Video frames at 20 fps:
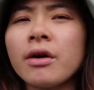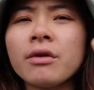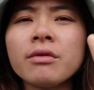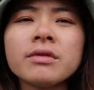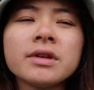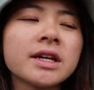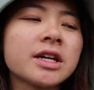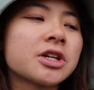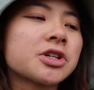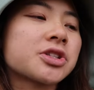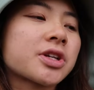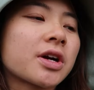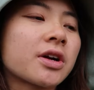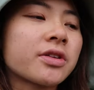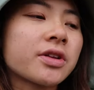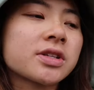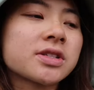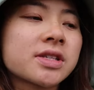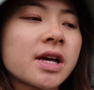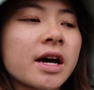don't really share
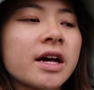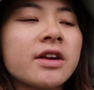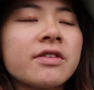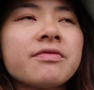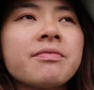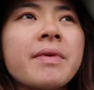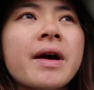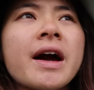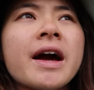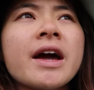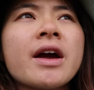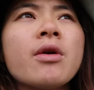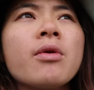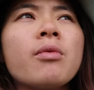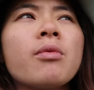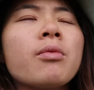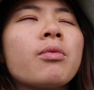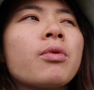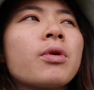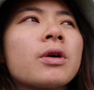this side of my
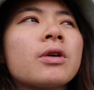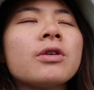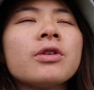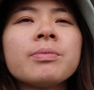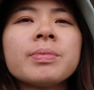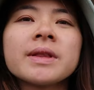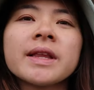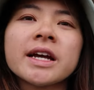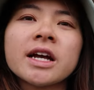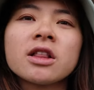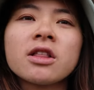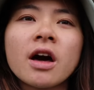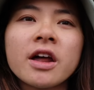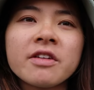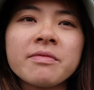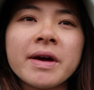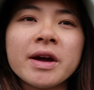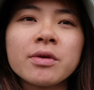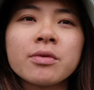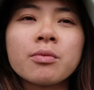world, but like a lot
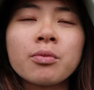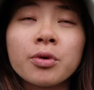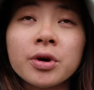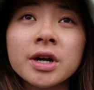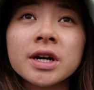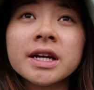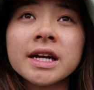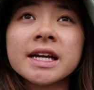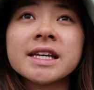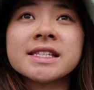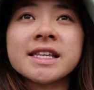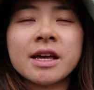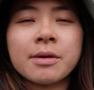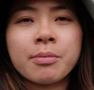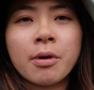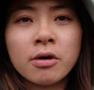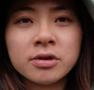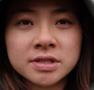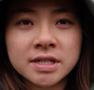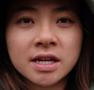of my work is
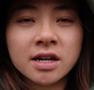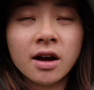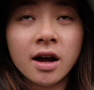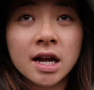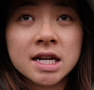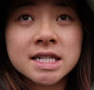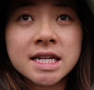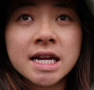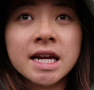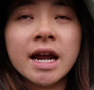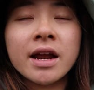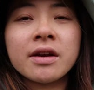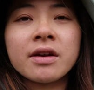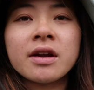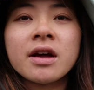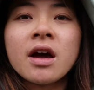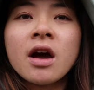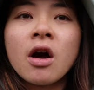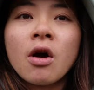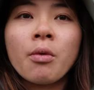like posting content,
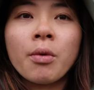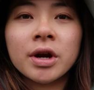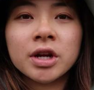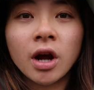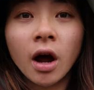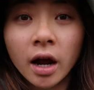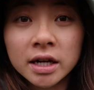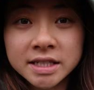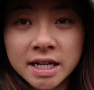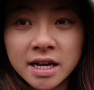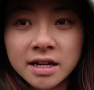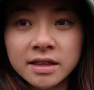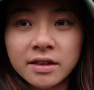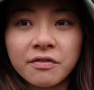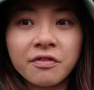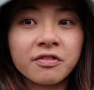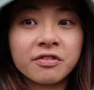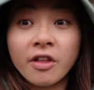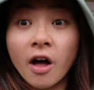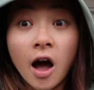and when content
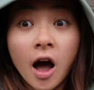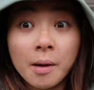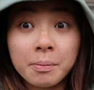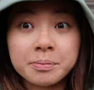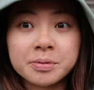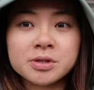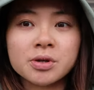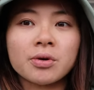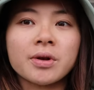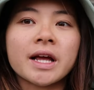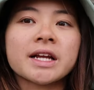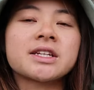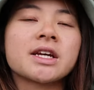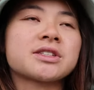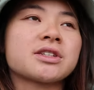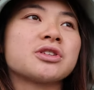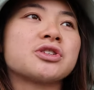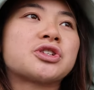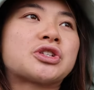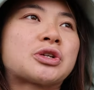flops or like
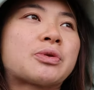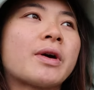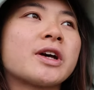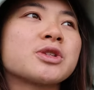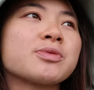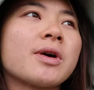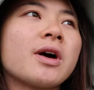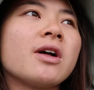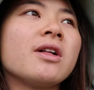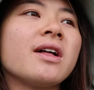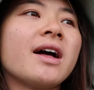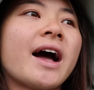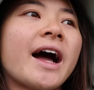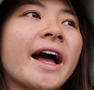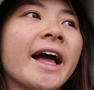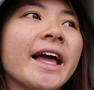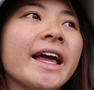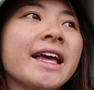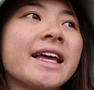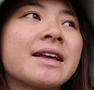doesn't do as well,
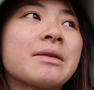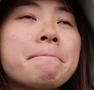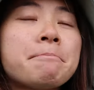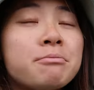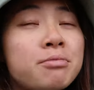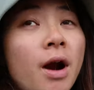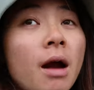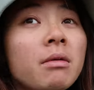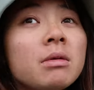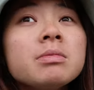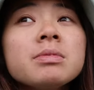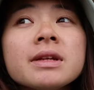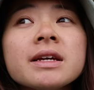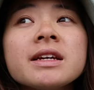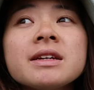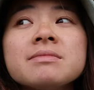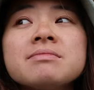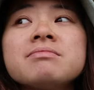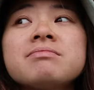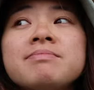I
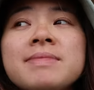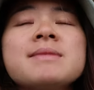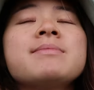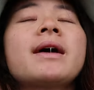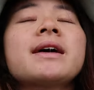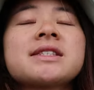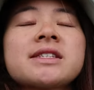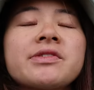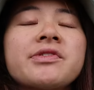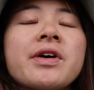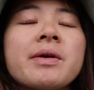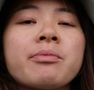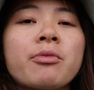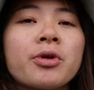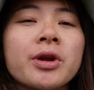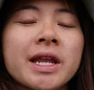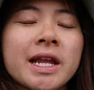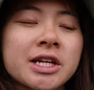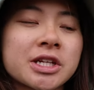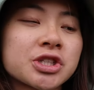probably beat myself up
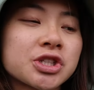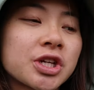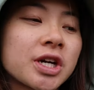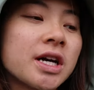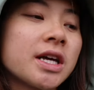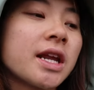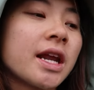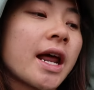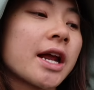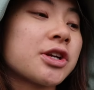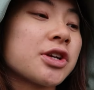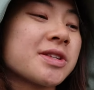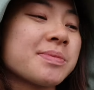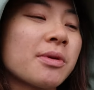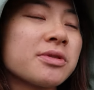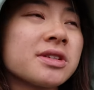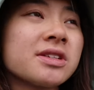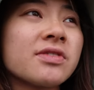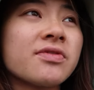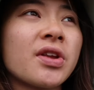more than I should. And I just
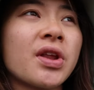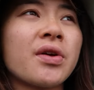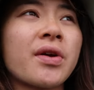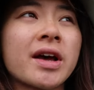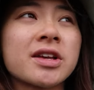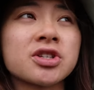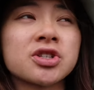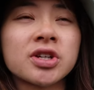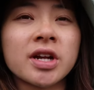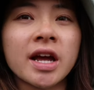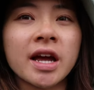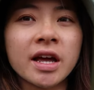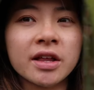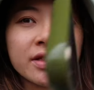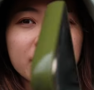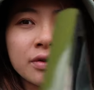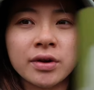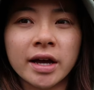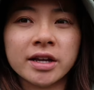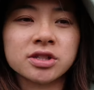posted a video
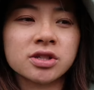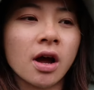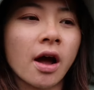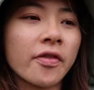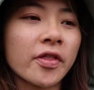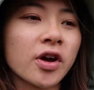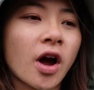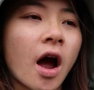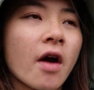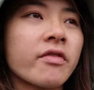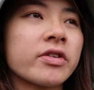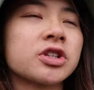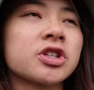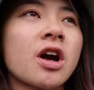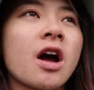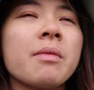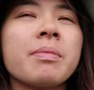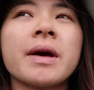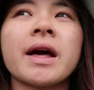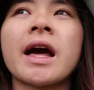yesterday, you guys saw at the coffee
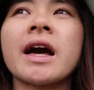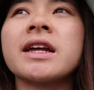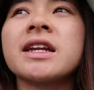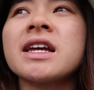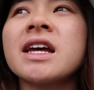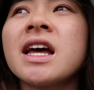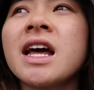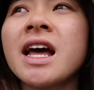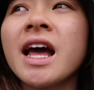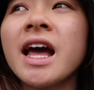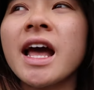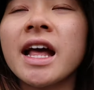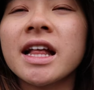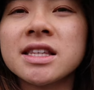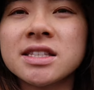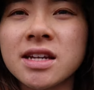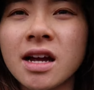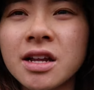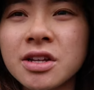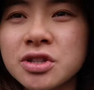shop, and
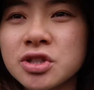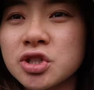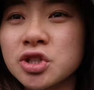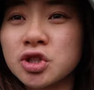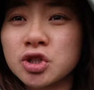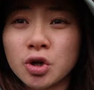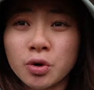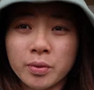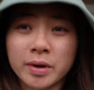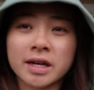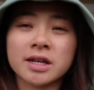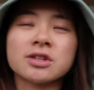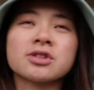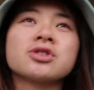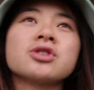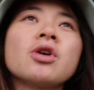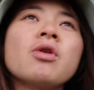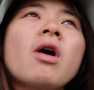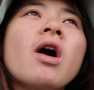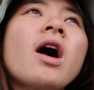it's not doing
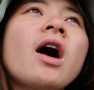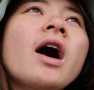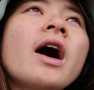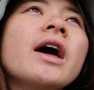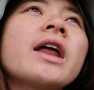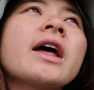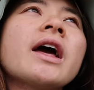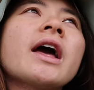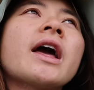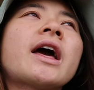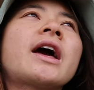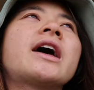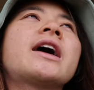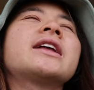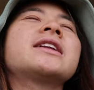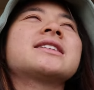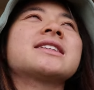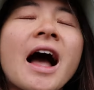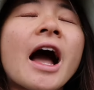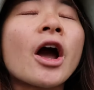so hot.
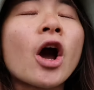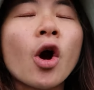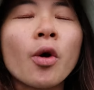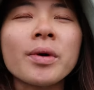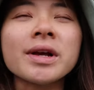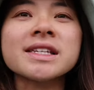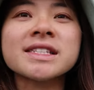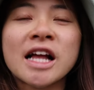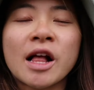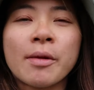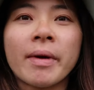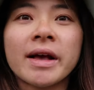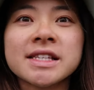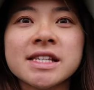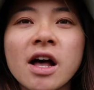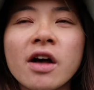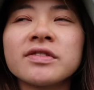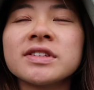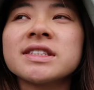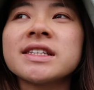And I always tell
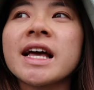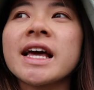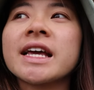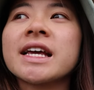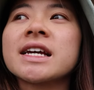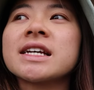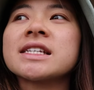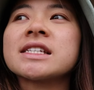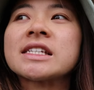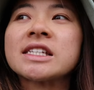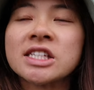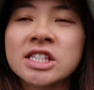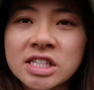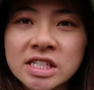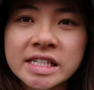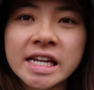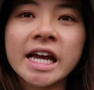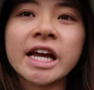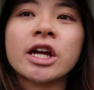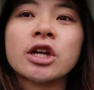myself to like
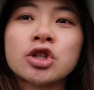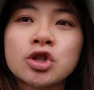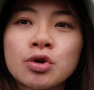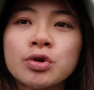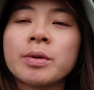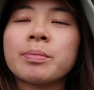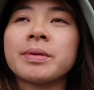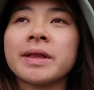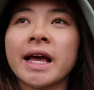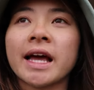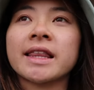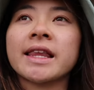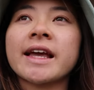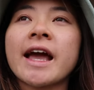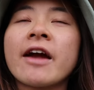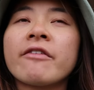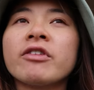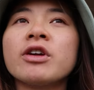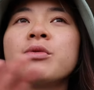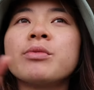stick to the plan.
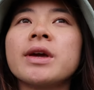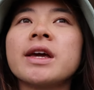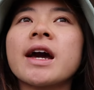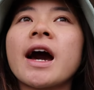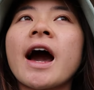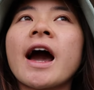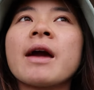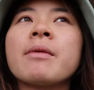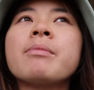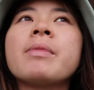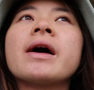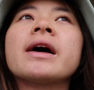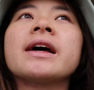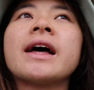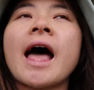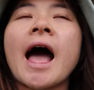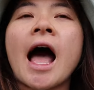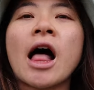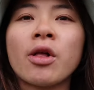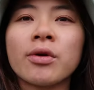Like every week I
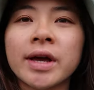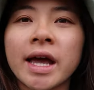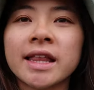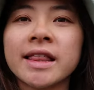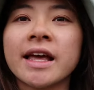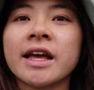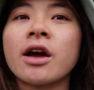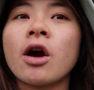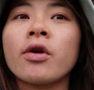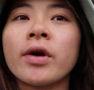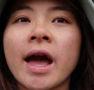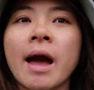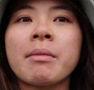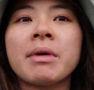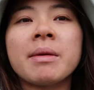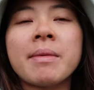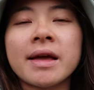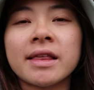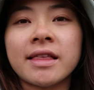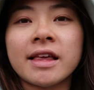allocate like, okay, I'm
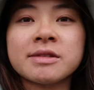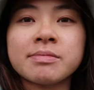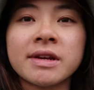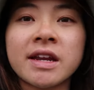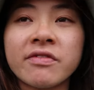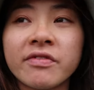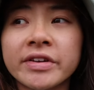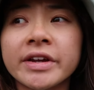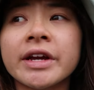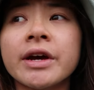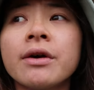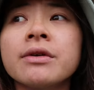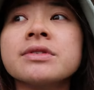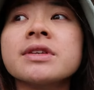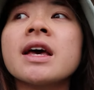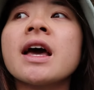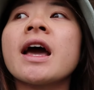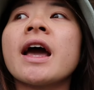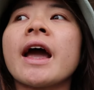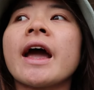gonna make these many
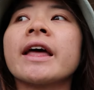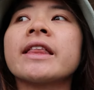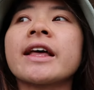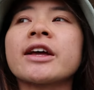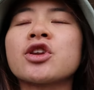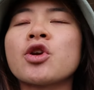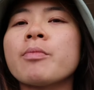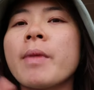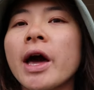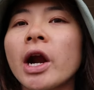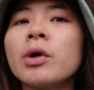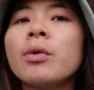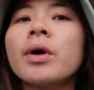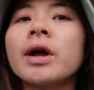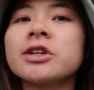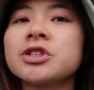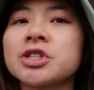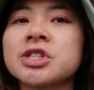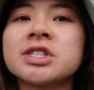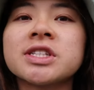videos, and like no matter
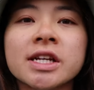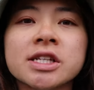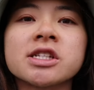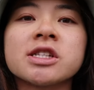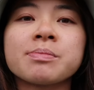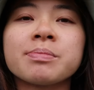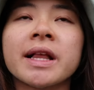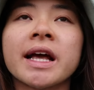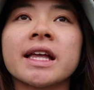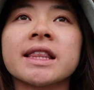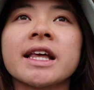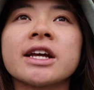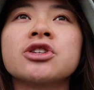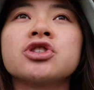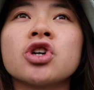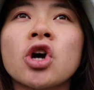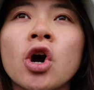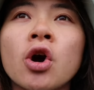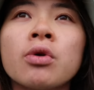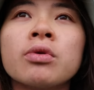what, just stick to the plan.
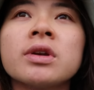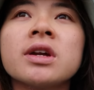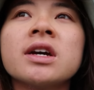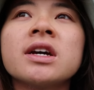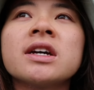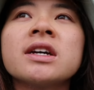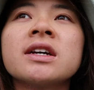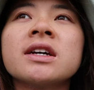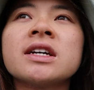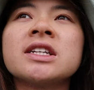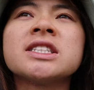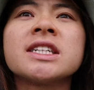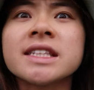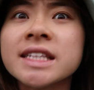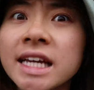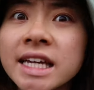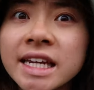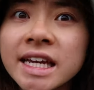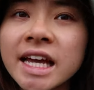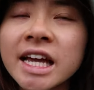Like don't
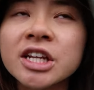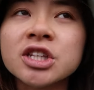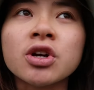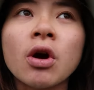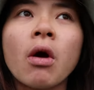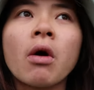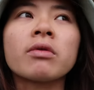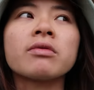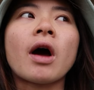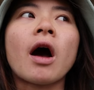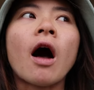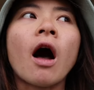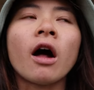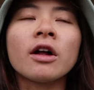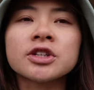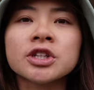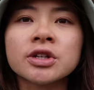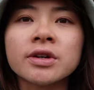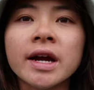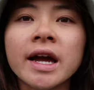delete it, don't
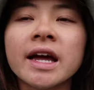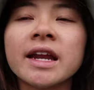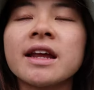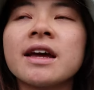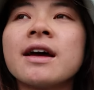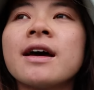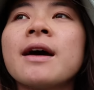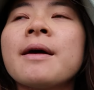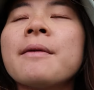alter it.